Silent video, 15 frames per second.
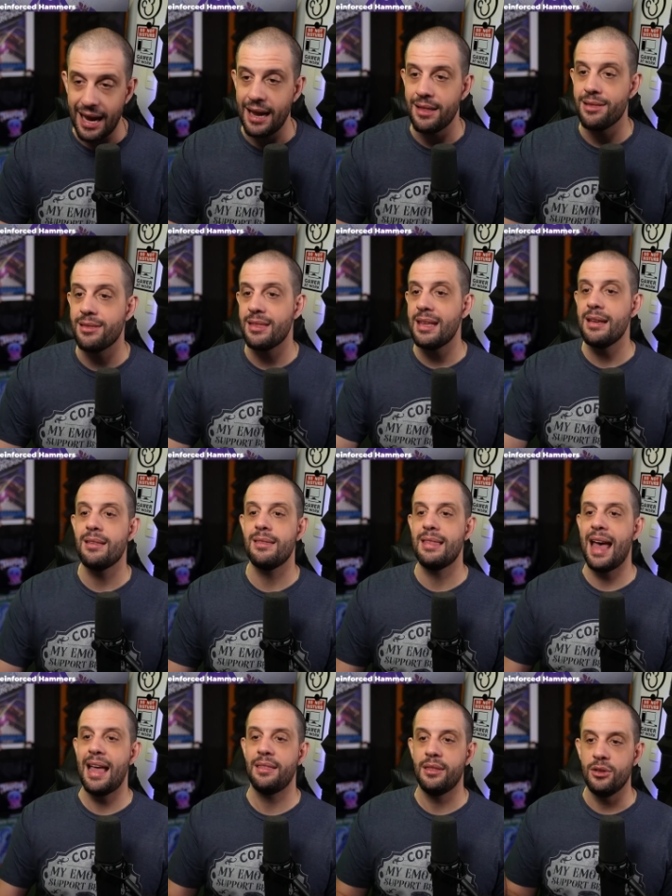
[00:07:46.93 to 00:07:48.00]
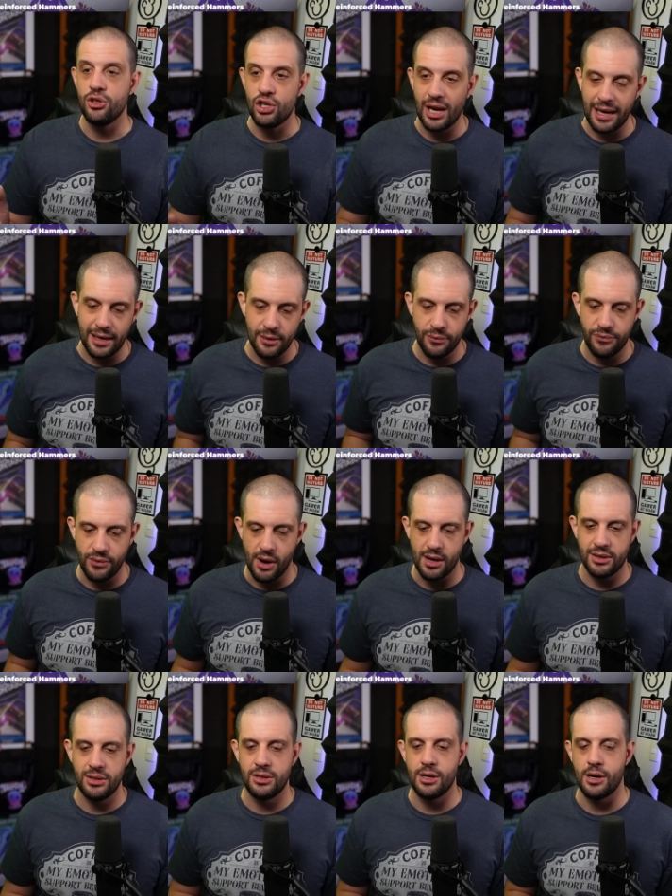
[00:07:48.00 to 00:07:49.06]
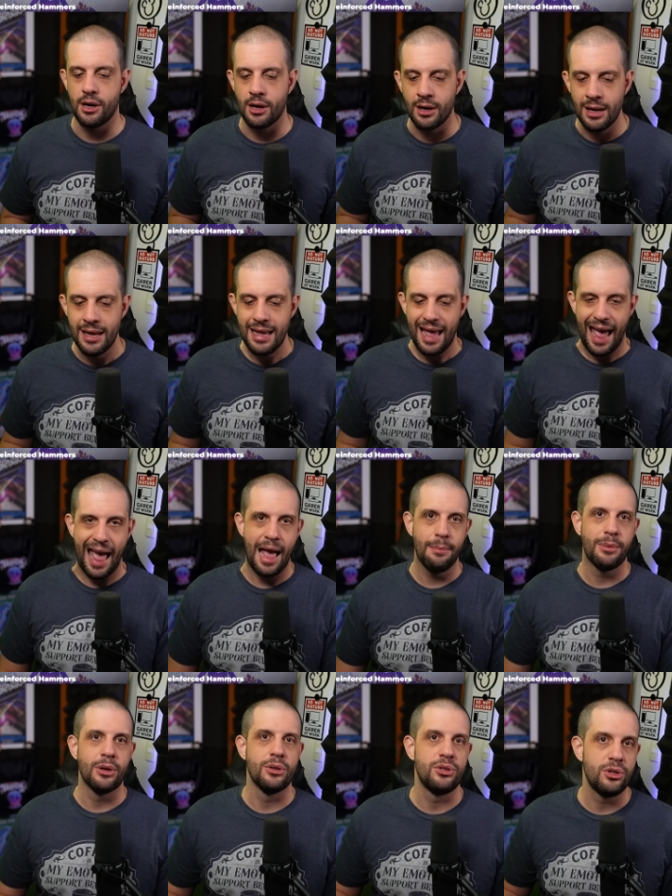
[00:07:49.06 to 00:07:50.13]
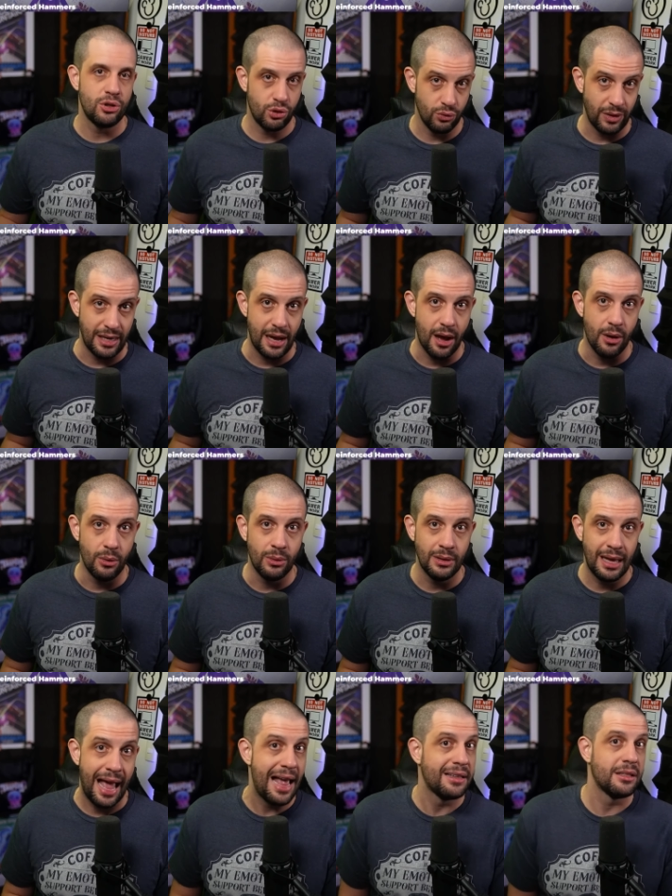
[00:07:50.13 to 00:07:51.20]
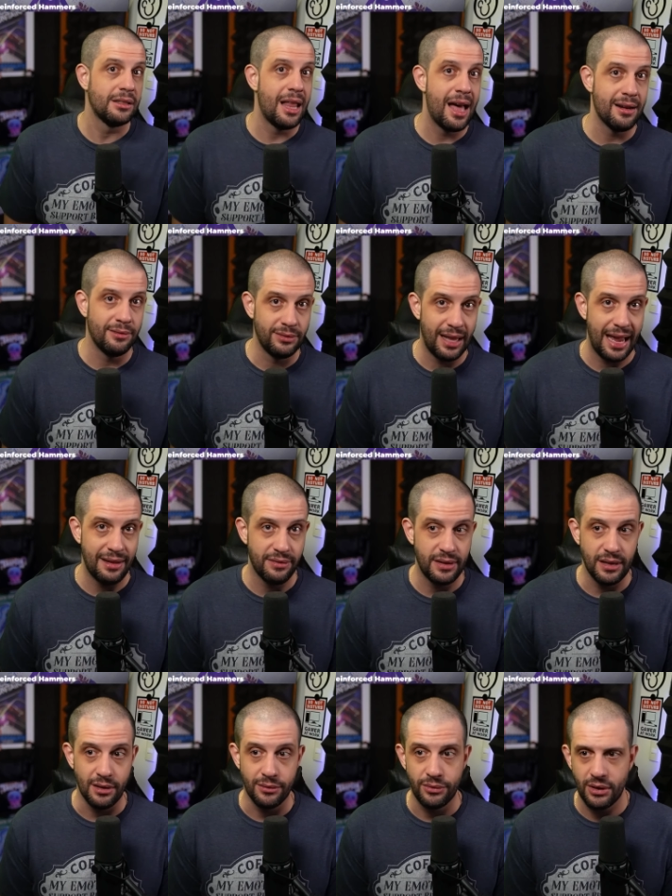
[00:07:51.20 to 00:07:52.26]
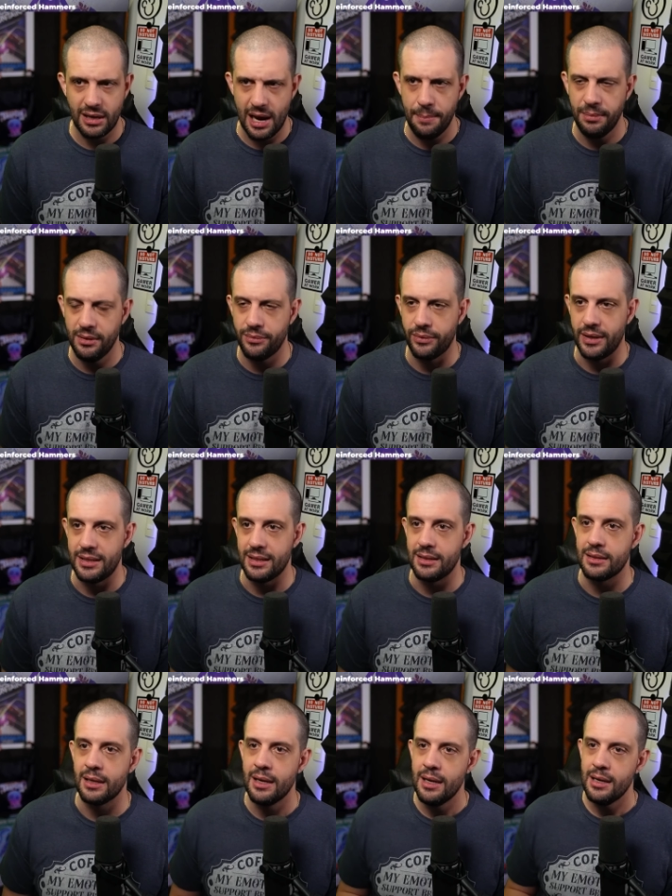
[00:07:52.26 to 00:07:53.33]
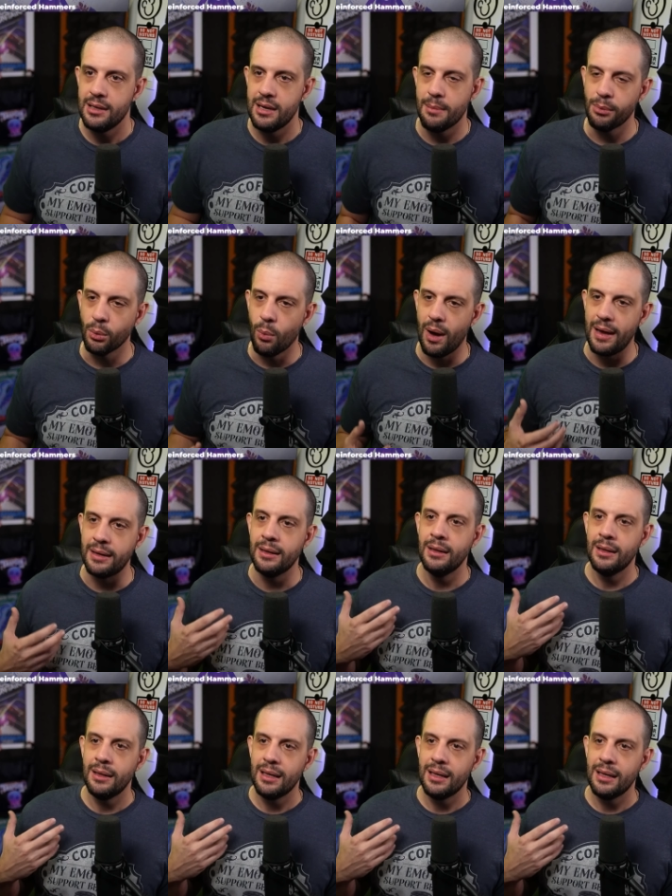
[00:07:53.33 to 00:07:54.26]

I think that the Jane Foster Hammers trio has a lot of life here for a couple of reasons. Number one,